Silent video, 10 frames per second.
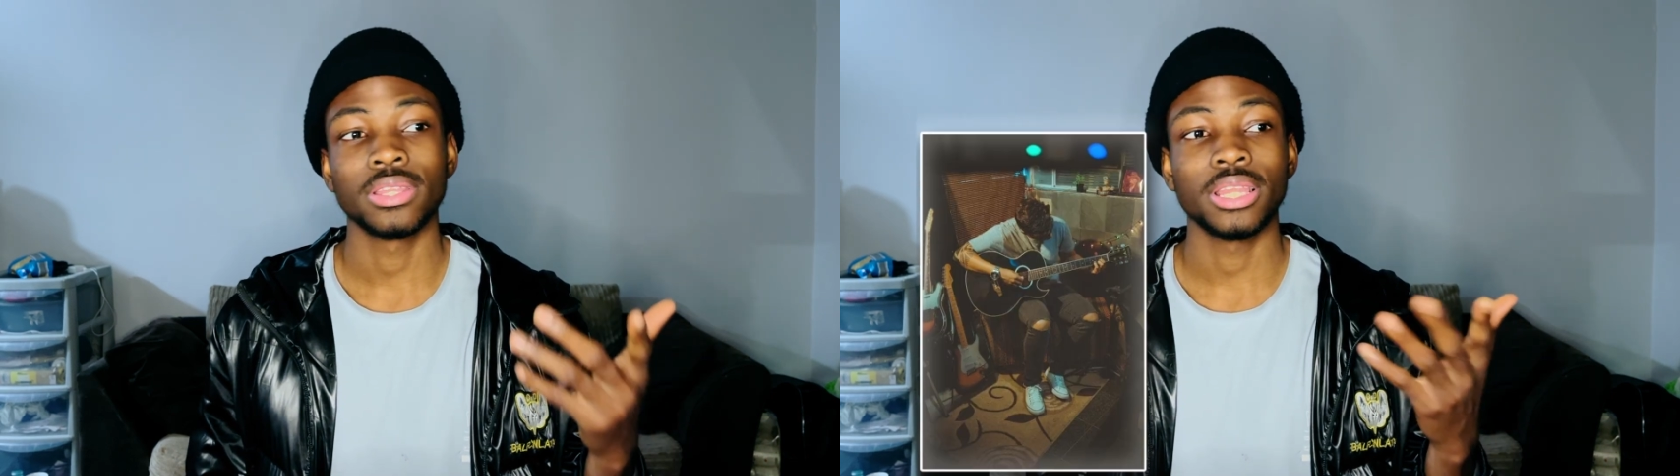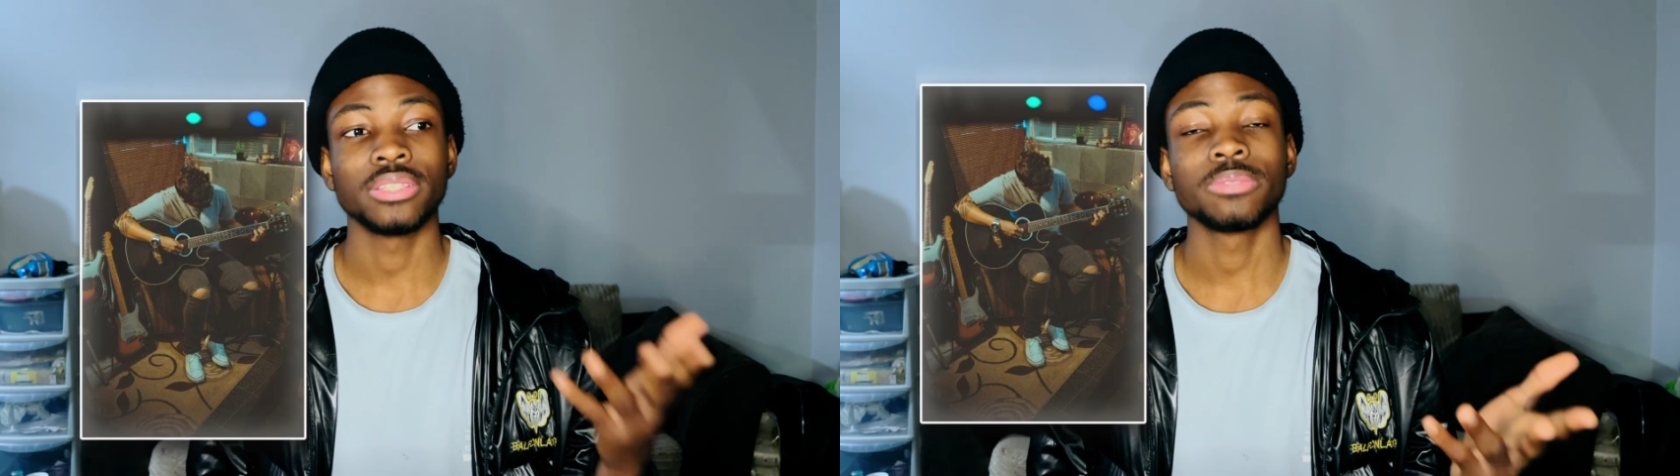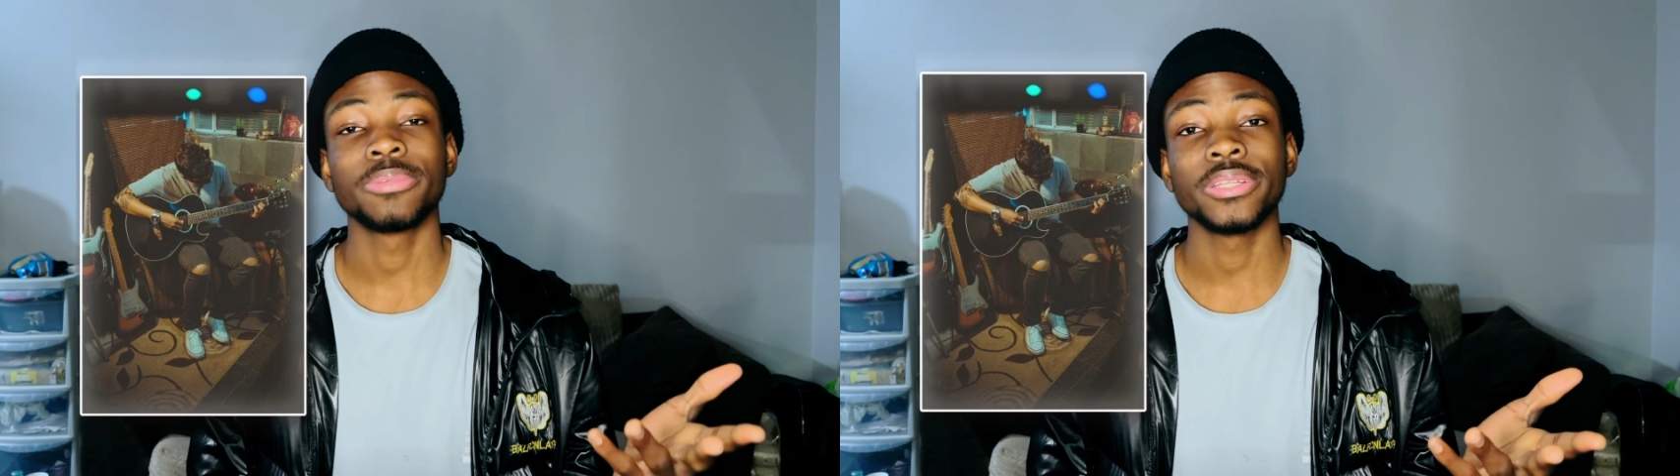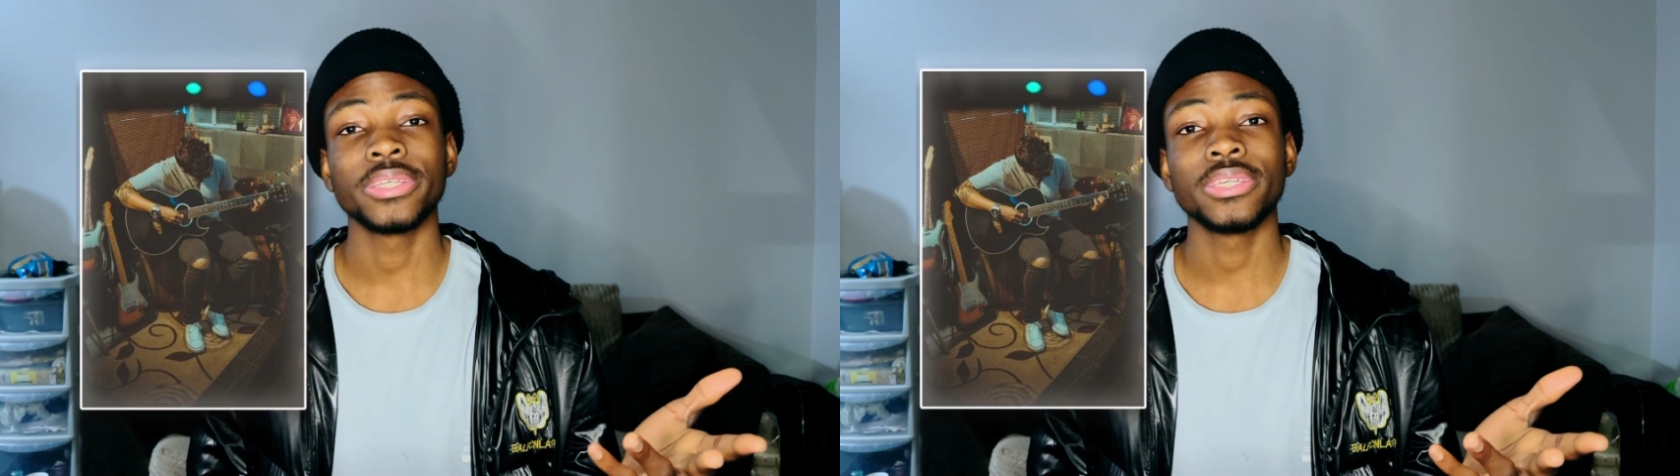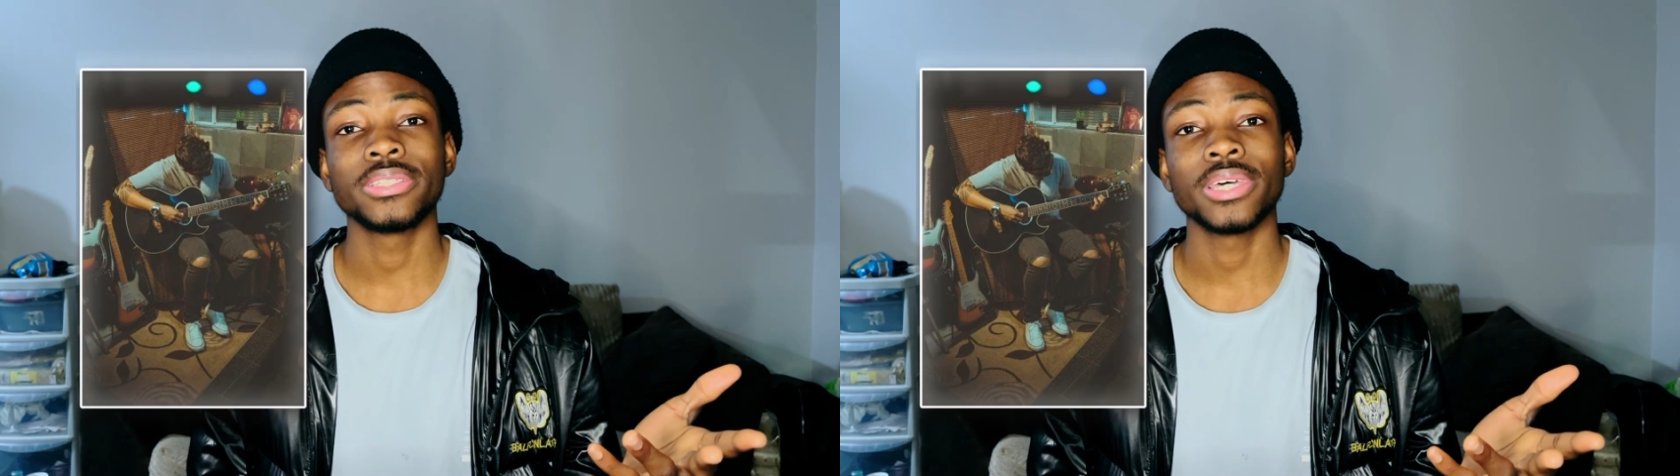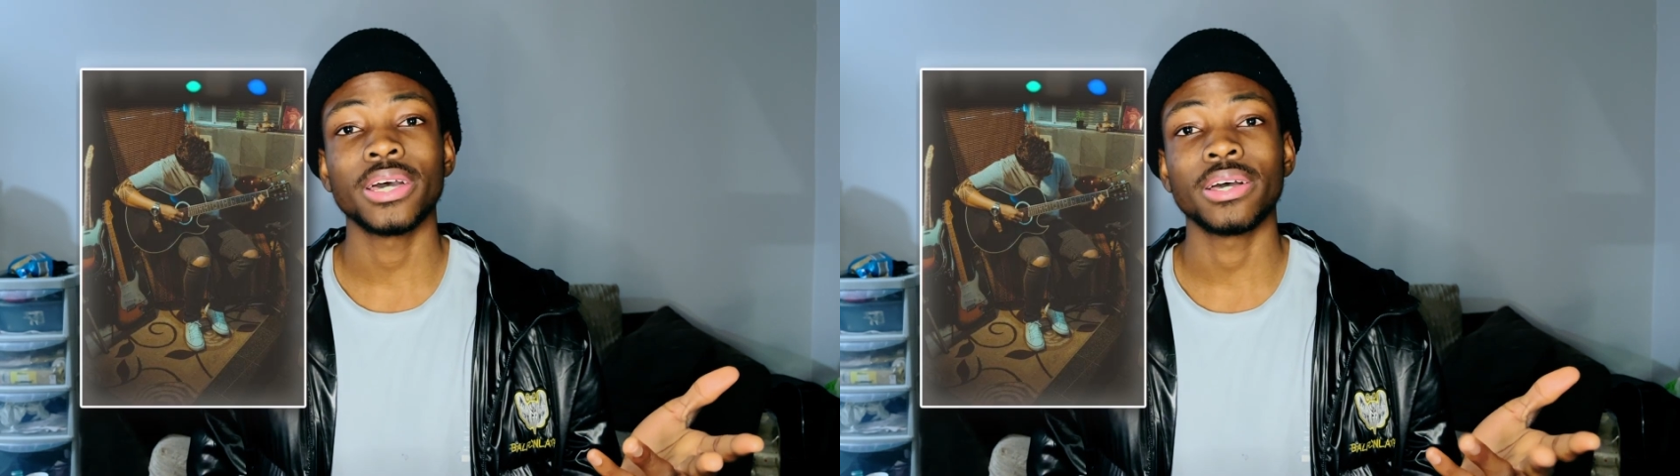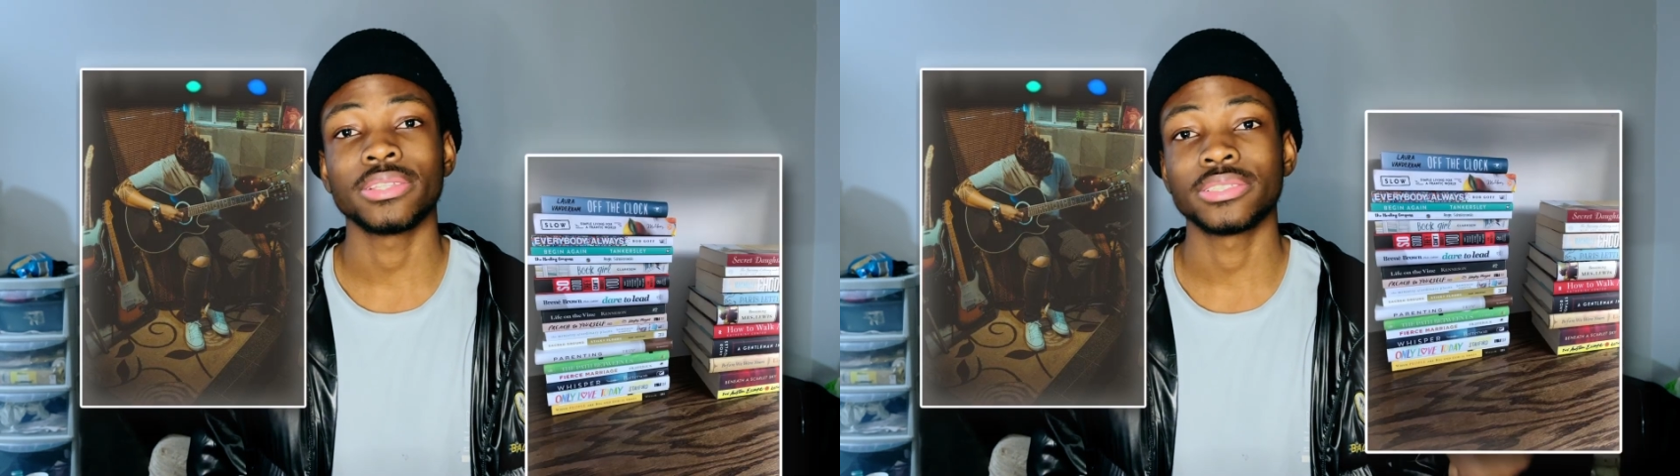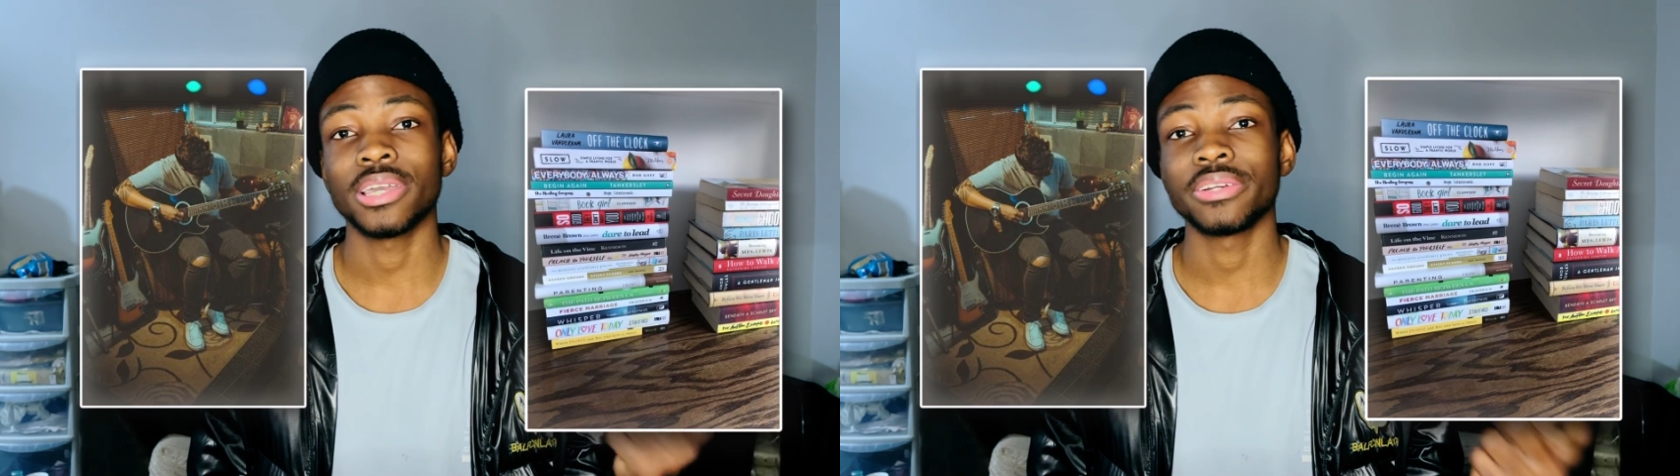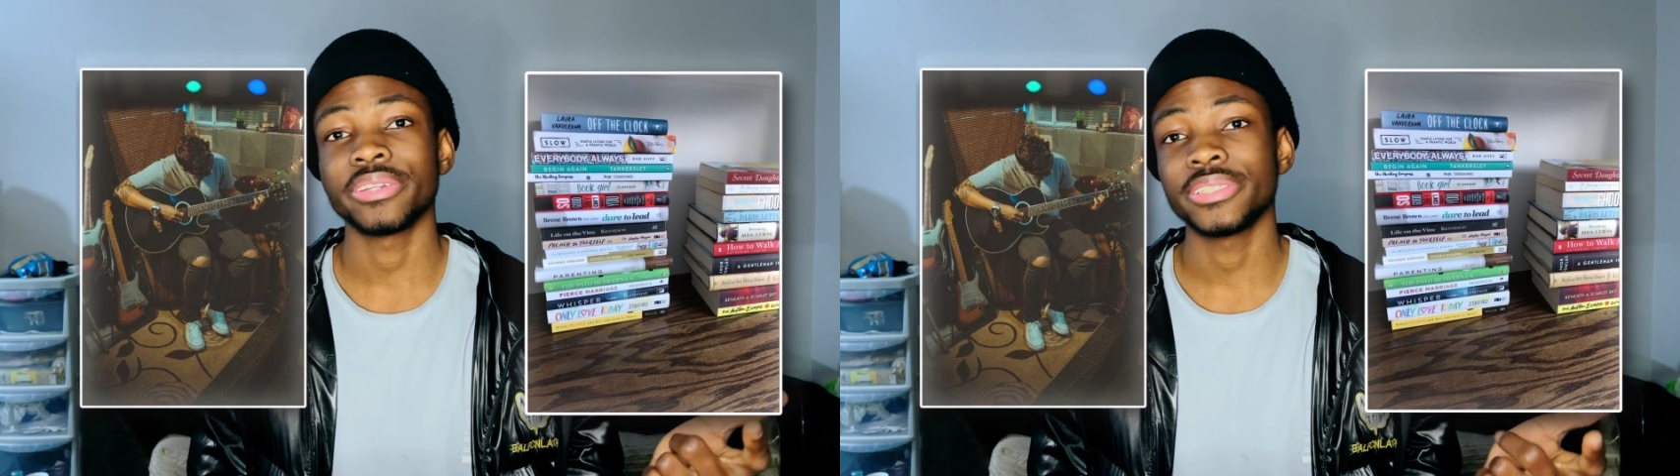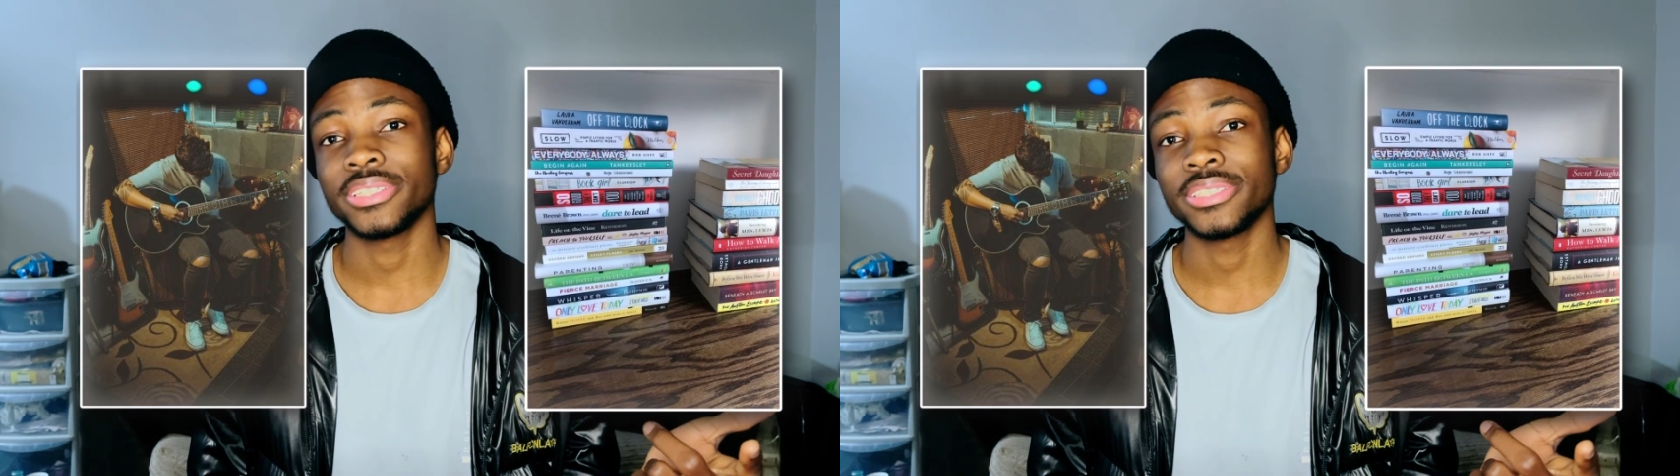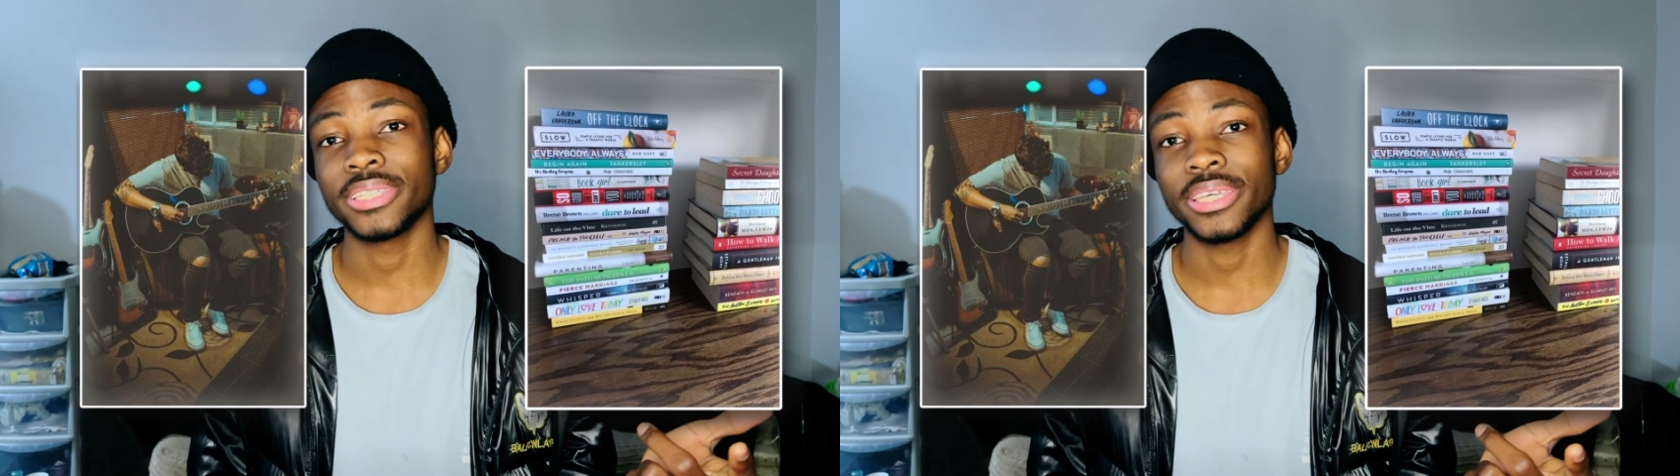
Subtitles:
Learn to play the guitar, start reading